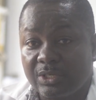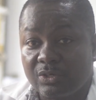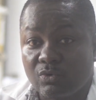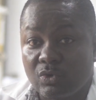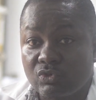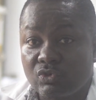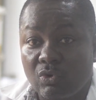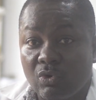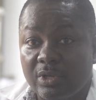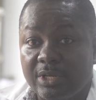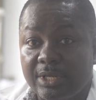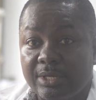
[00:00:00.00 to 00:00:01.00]
It was
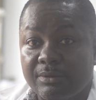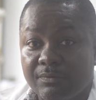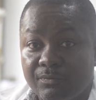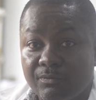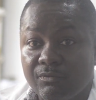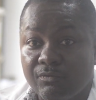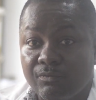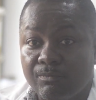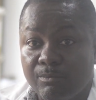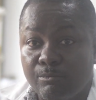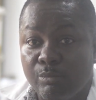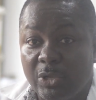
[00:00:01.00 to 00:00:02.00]
only
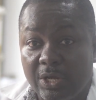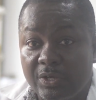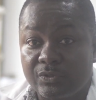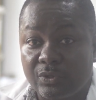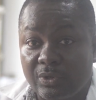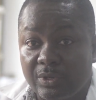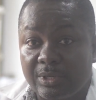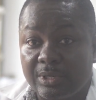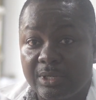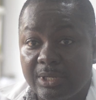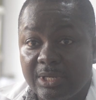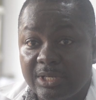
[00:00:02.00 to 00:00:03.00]
based on
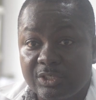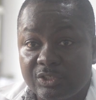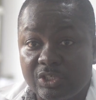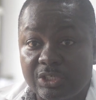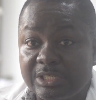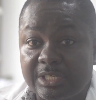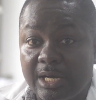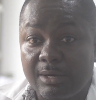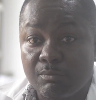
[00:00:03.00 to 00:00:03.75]
ginger